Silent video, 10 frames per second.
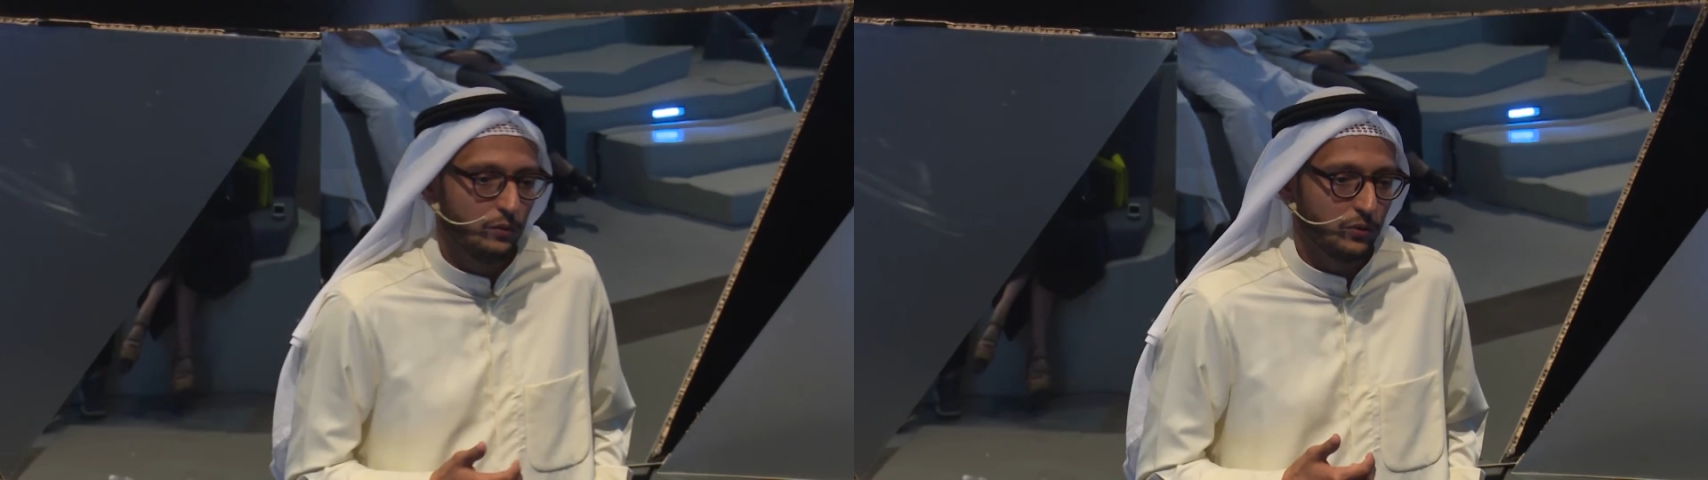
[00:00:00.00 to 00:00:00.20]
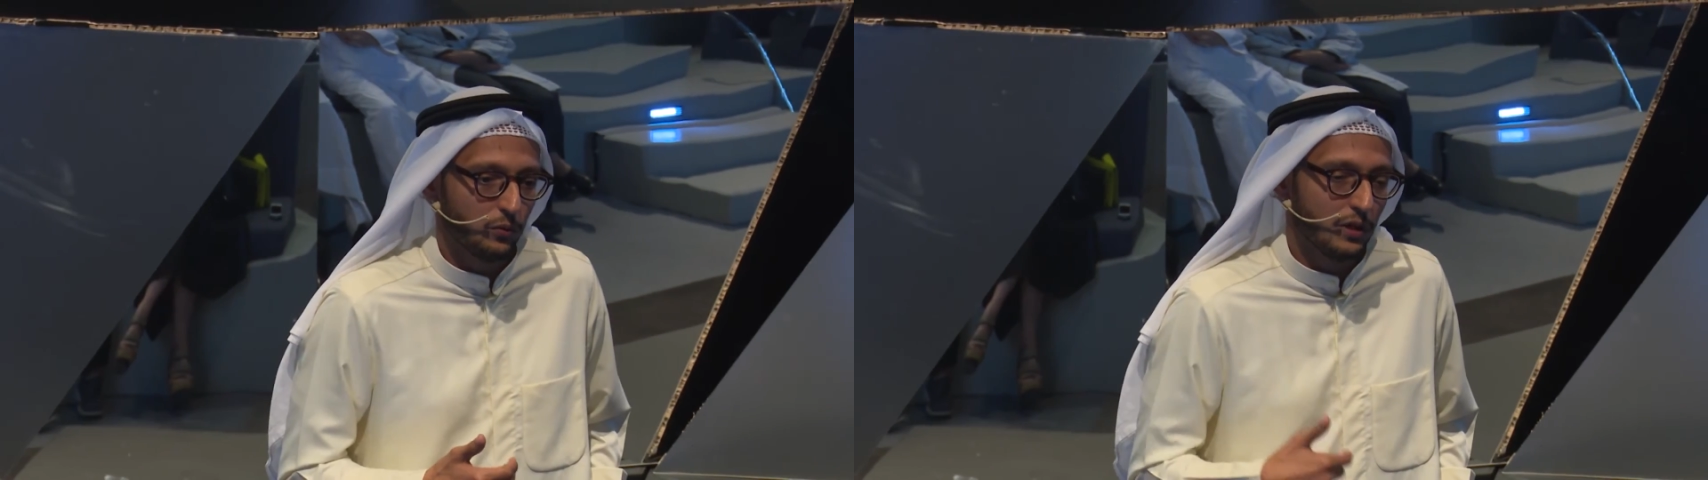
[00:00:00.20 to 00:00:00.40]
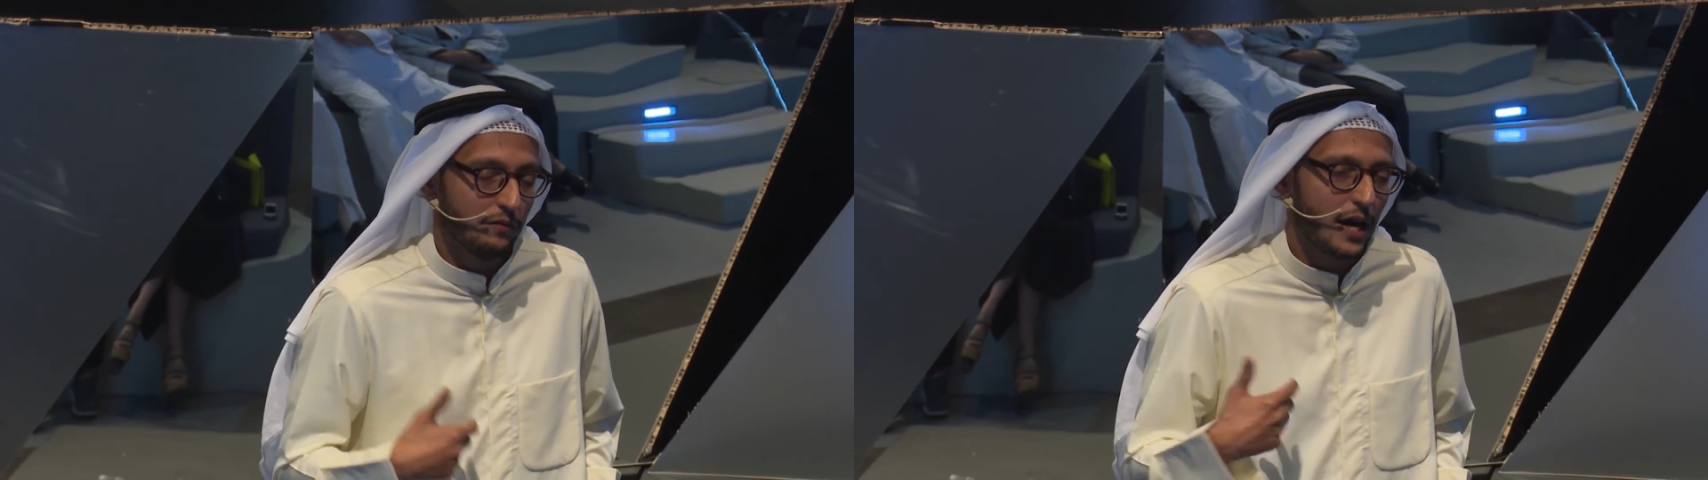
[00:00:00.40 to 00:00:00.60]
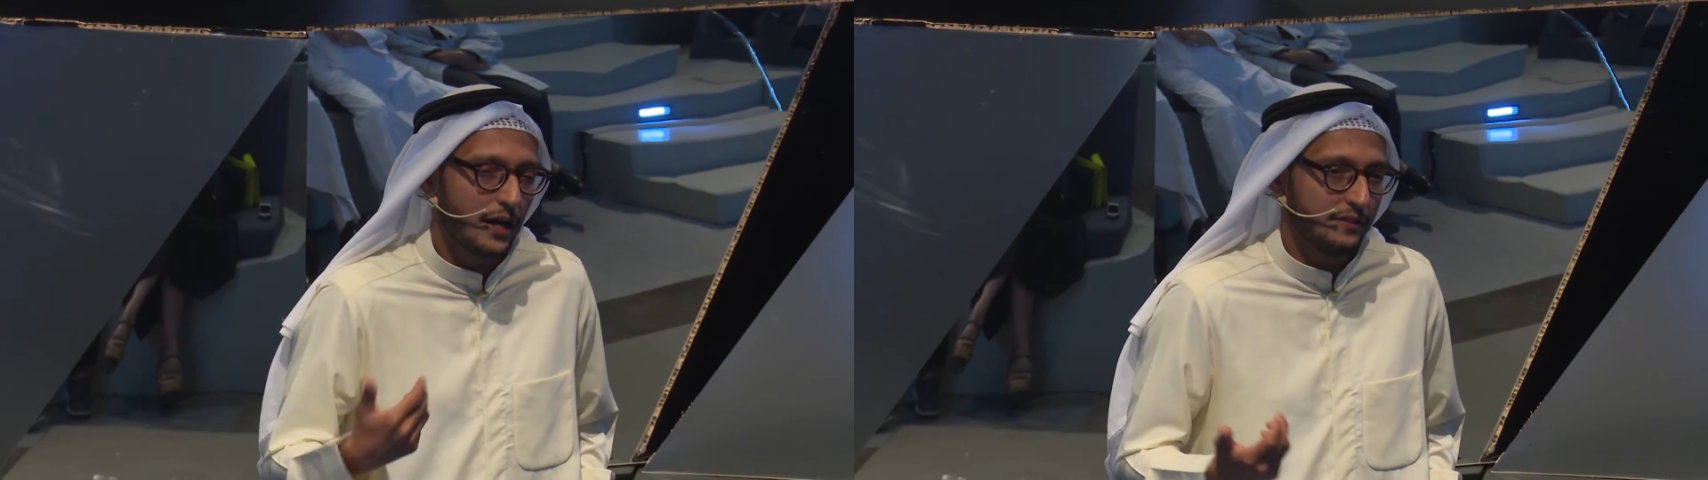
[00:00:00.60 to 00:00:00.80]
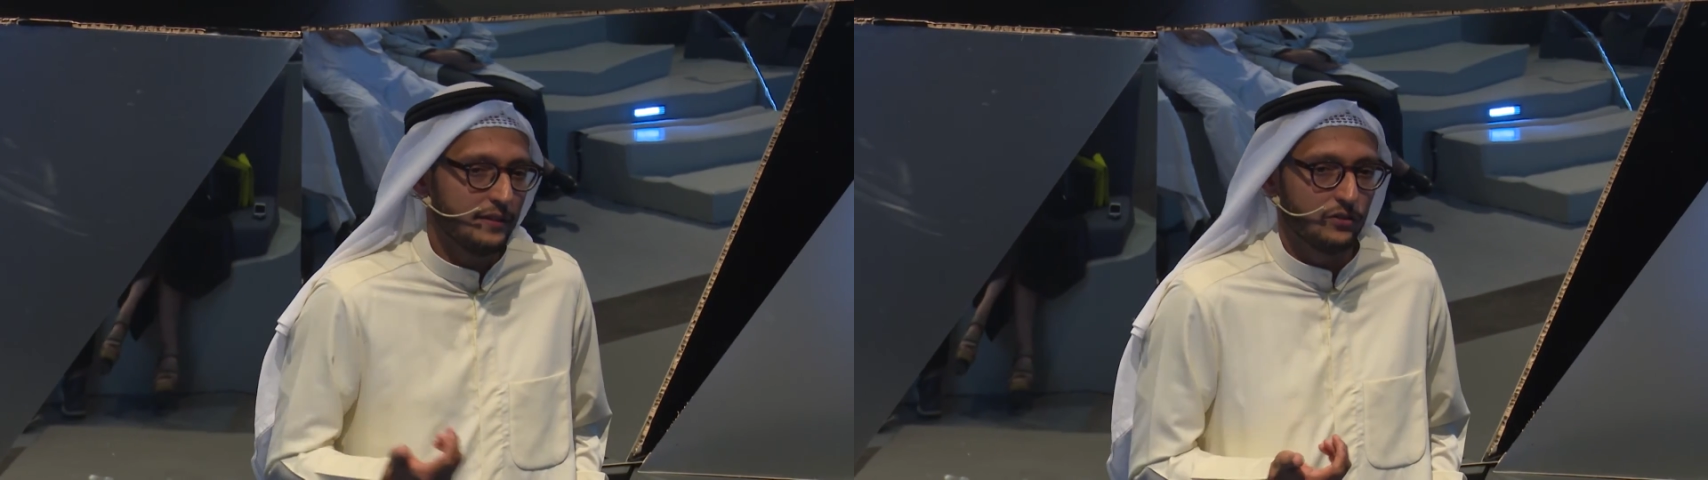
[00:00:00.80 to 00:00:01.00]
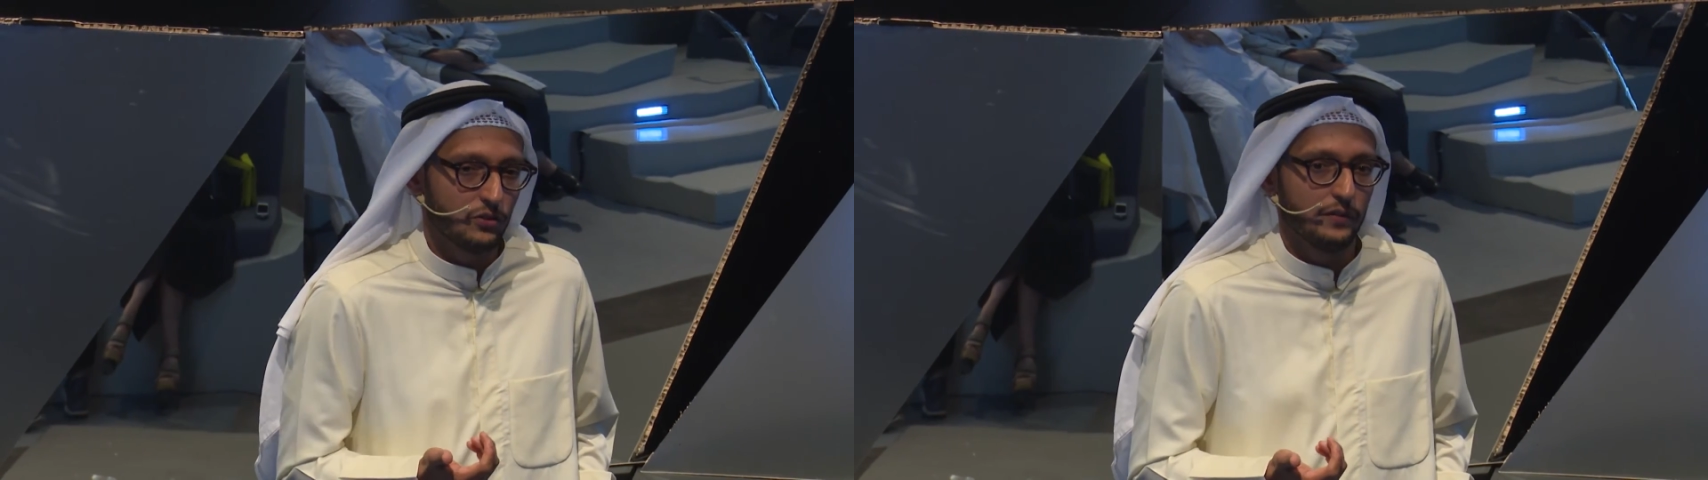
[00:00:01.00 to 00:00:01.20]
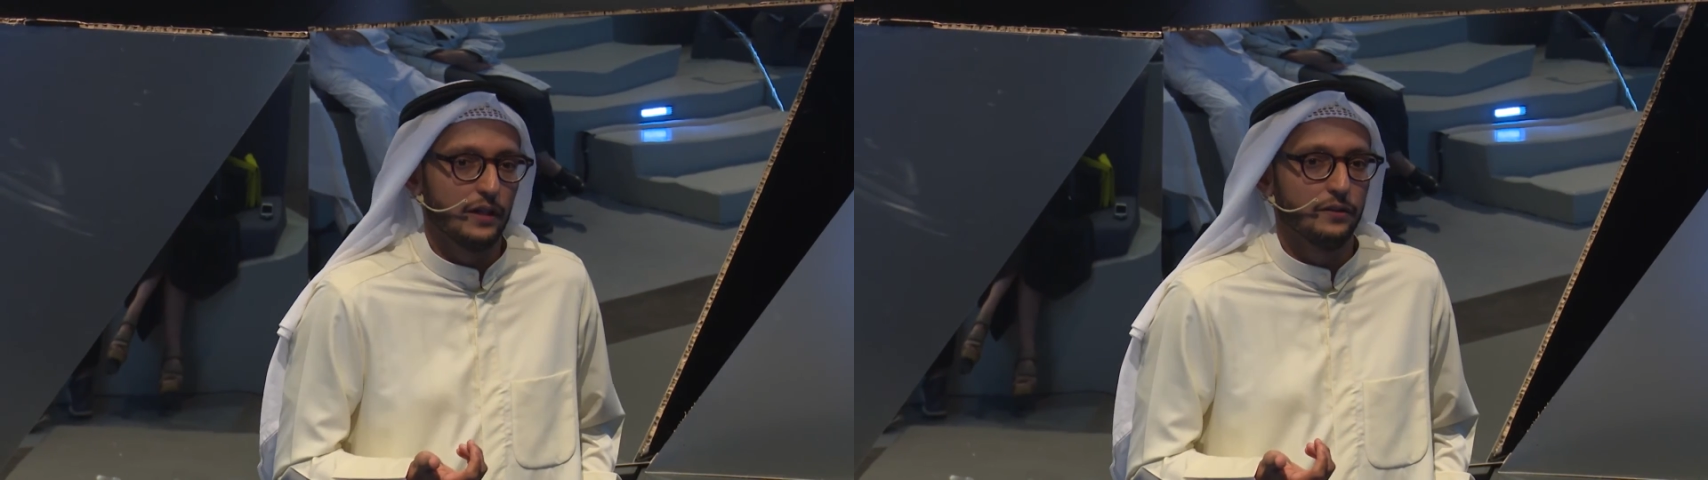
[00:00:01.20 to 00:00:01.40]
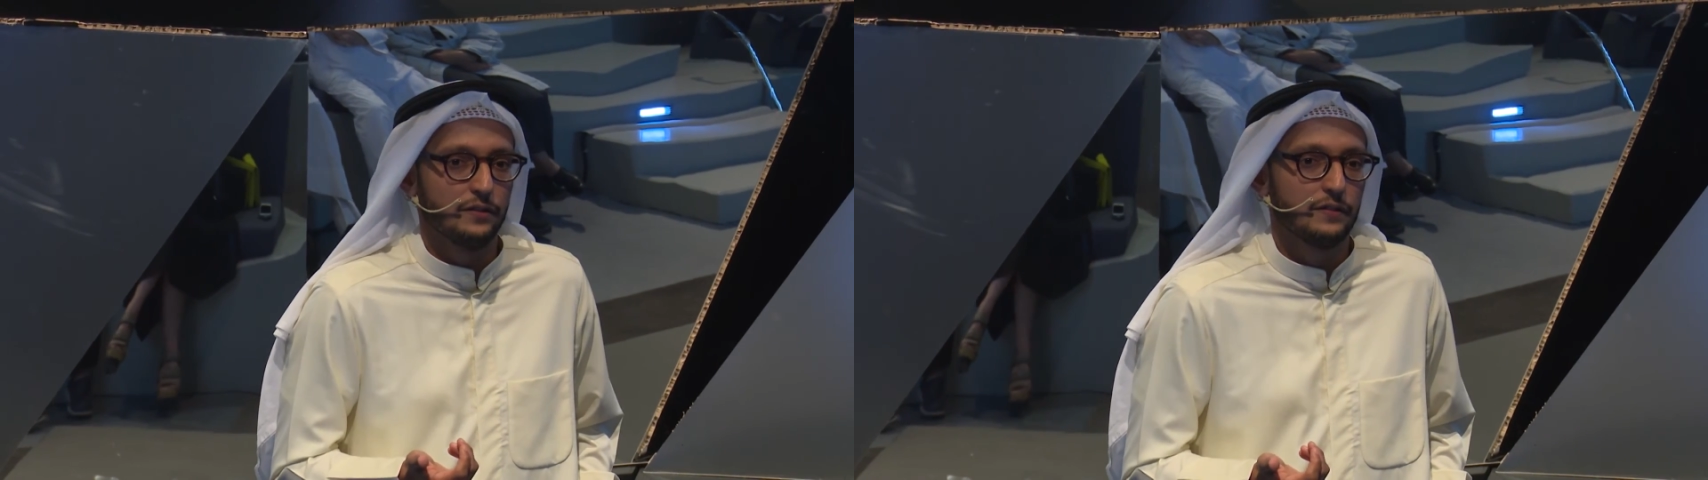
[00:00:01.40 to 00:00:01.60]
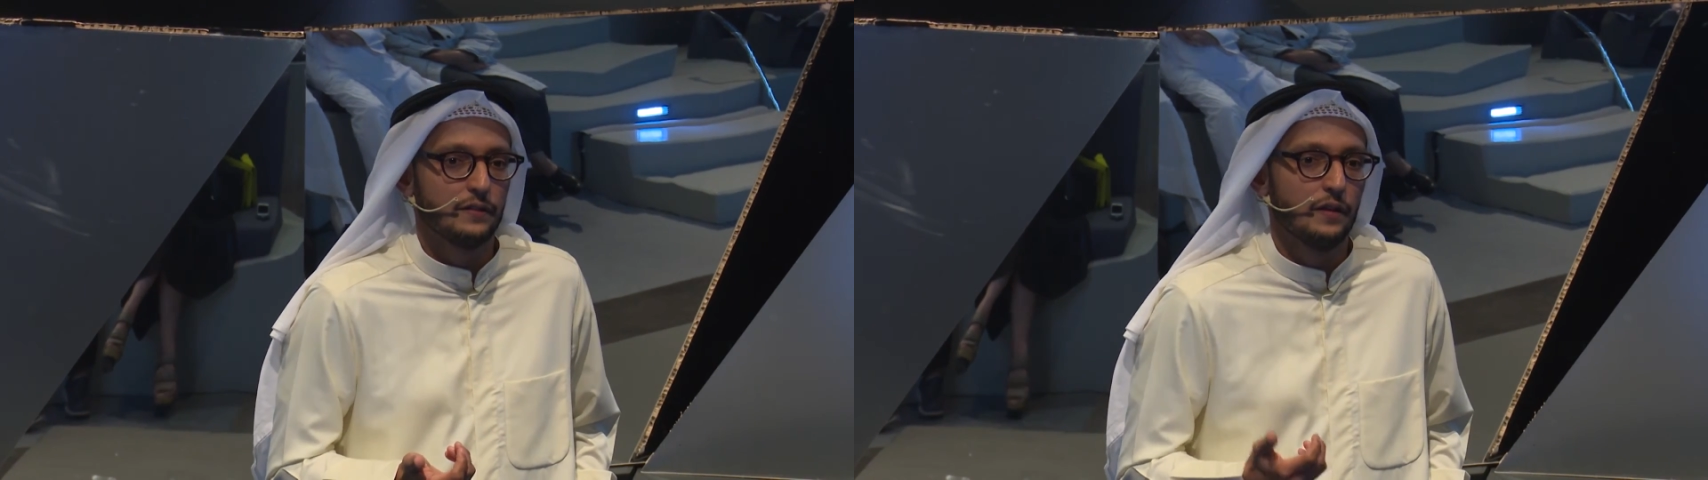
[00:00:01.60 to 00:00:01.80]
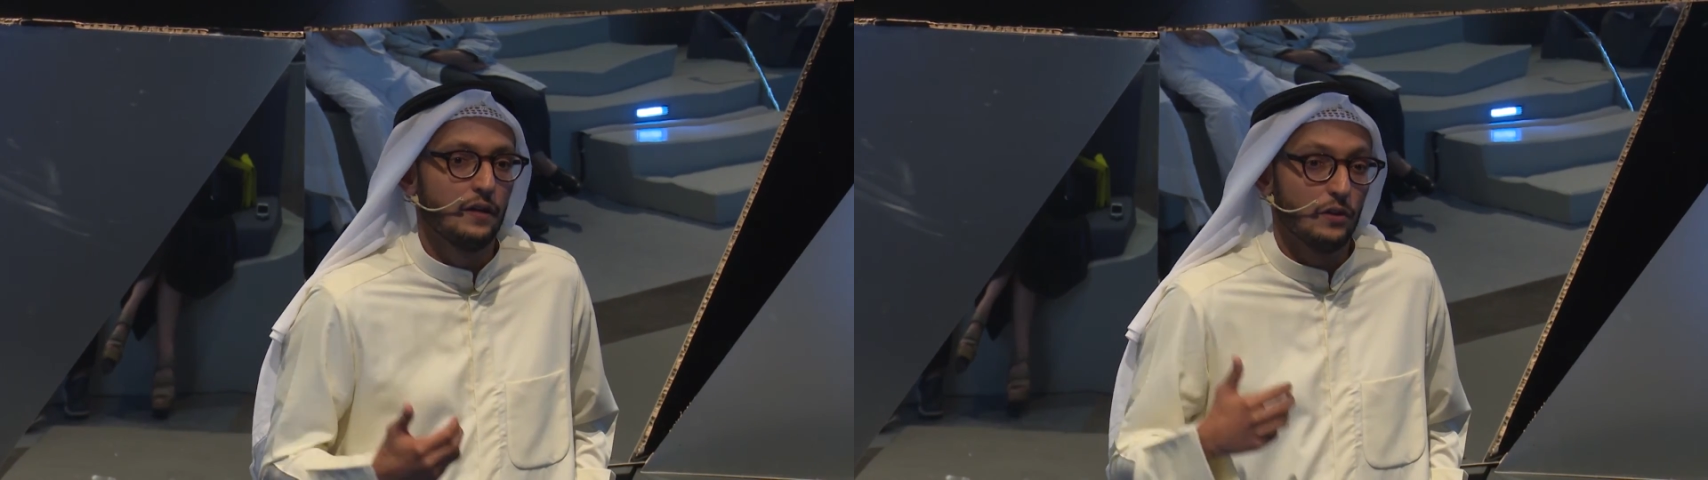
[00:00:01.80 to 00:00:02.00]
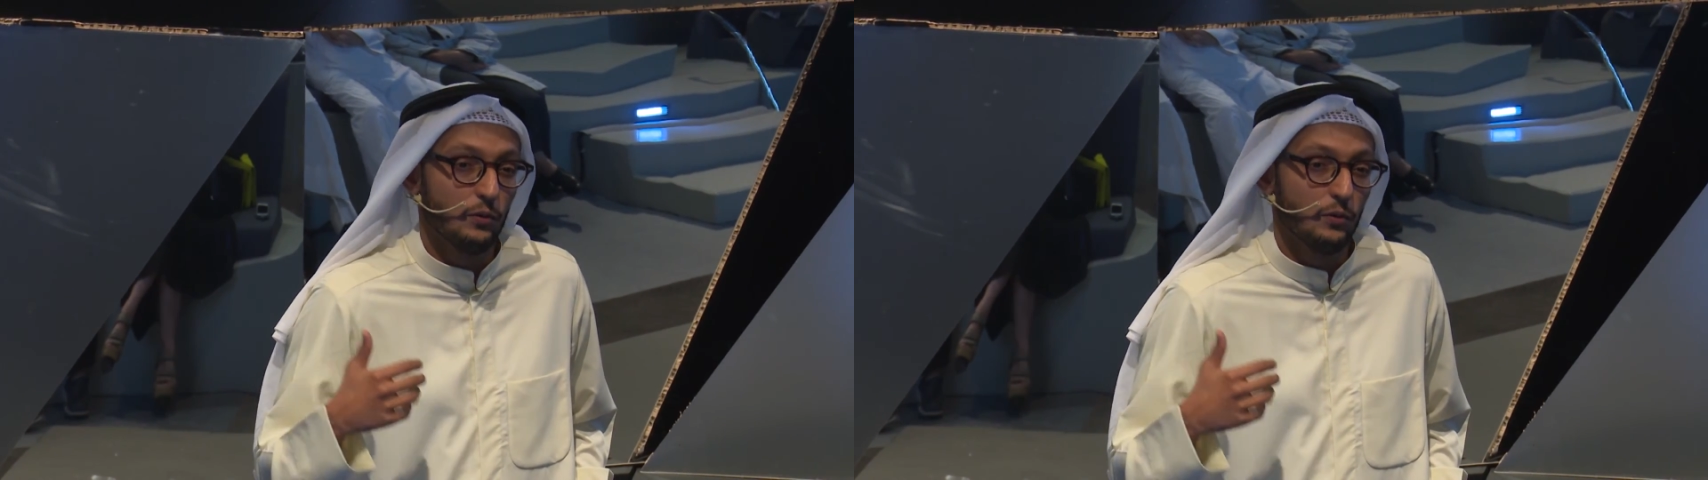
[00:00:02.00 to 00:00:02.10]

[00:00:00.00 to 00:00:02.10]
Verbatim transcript: was one of high state surveillance. There